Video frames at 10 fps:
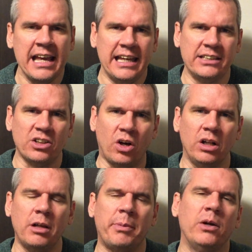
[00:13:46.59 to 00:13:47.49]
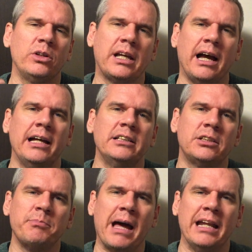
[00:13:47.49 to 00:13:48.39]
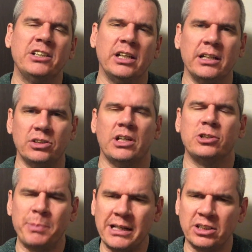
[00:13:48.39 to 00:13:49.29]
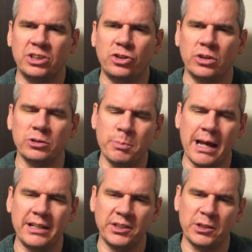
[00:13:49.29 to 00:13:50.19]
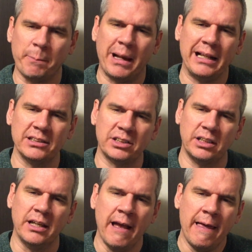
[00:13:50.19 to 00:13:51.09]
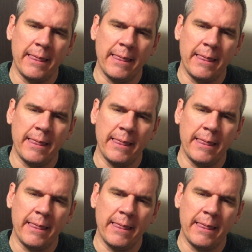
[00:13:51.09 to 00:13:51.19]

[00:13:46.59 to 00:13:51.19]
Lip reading: He's all about guys managing, especially students, managing to balance the